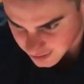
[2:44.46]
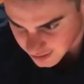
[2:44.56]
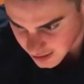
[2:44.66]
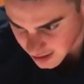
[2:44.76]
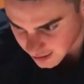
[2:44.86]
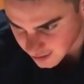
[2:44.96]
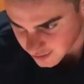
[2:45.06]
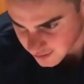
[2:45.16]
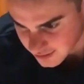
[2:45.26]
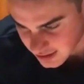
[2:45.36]

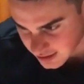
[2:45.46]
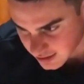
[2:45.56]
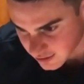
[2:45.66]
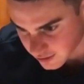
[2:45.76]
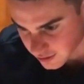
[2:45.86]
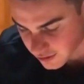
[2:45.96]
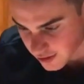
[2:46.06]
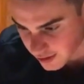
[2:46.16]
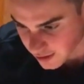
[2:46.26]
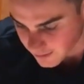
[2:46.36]
and sink into a little
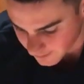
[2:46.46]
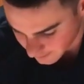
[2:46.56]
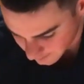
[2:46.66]
longer.